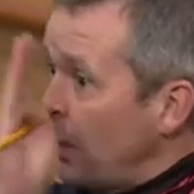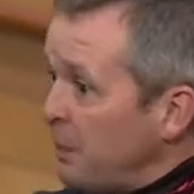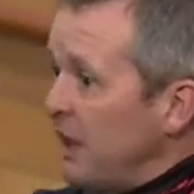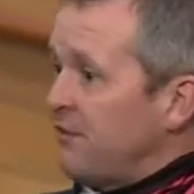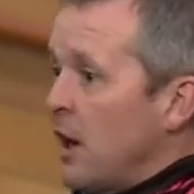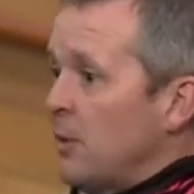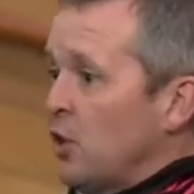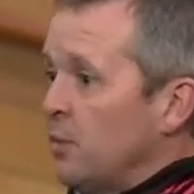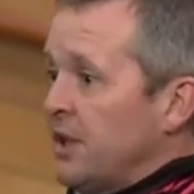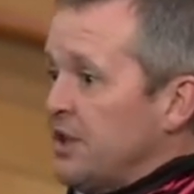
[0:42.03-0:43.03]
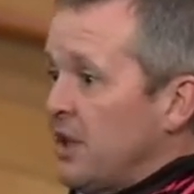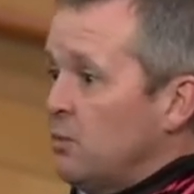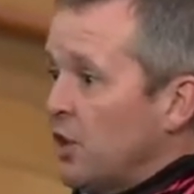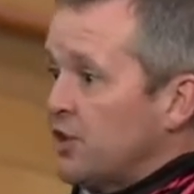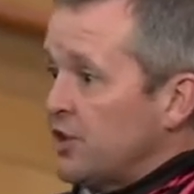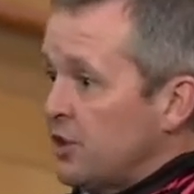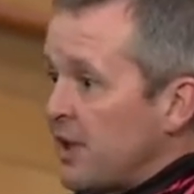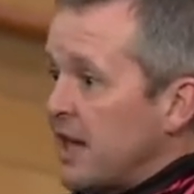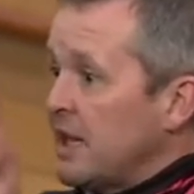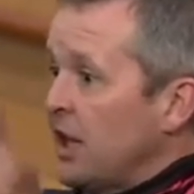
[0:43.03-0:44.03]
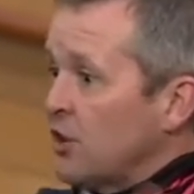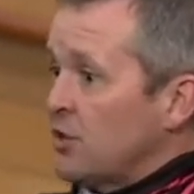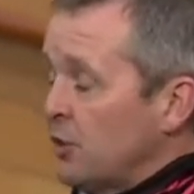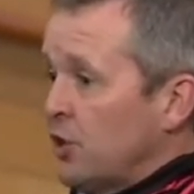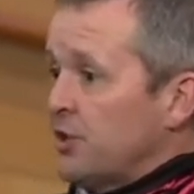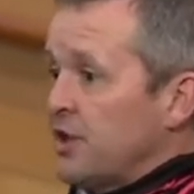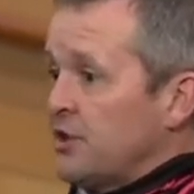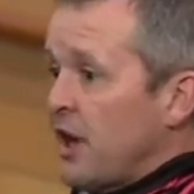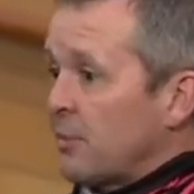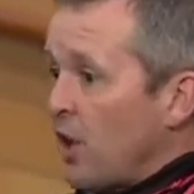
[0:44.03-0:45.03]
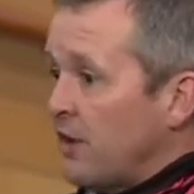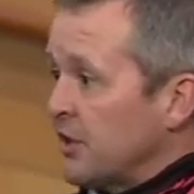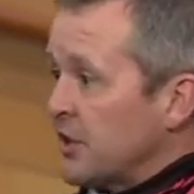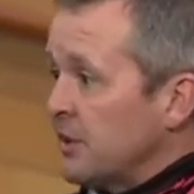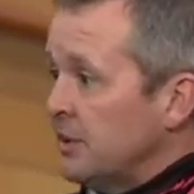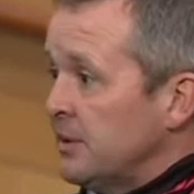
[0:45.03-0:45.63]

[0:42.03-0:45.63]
but big pharma companies didn't want to do that because it would cut into their profits.